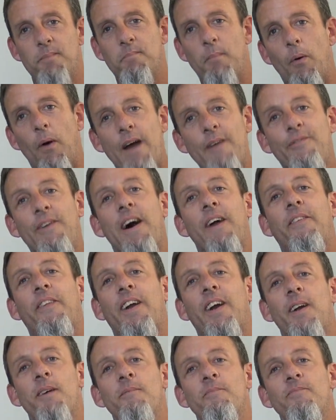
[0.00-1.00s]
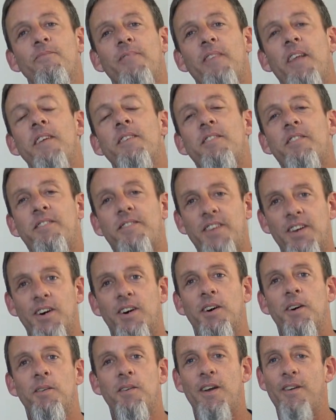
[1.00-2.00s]
My wife out there is
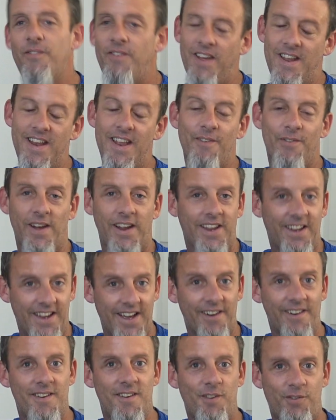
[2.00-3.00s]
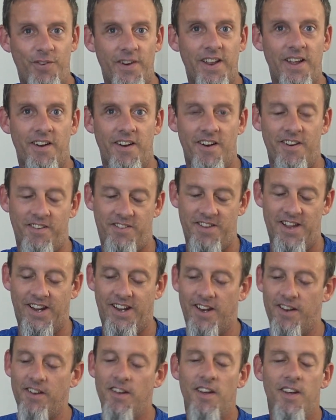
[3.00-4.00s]
still, if, and if I can get her in this video here in a
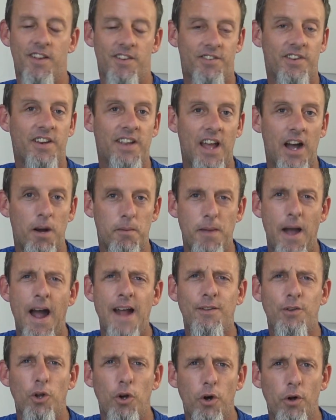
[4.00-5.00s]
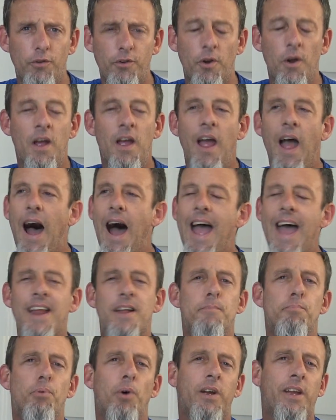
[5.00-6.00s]
second, she's gonna yell at me. I told you, I had
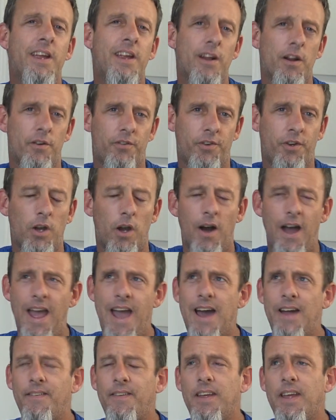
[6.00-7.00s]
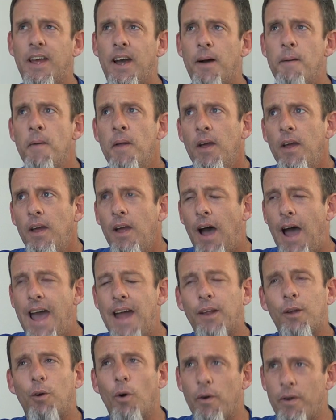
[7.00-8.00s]
a book years ago. I had the, uh, I
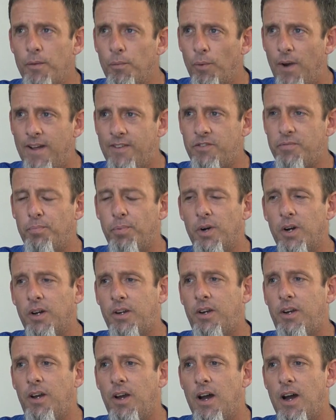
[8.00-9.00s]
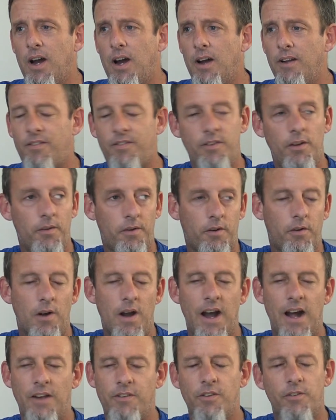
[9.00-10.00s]
had a Gordon West book. Uh, it's still in the
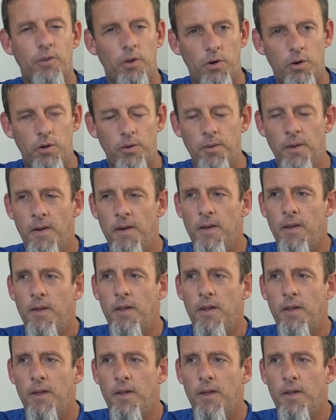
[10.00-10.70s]
garage. It's old.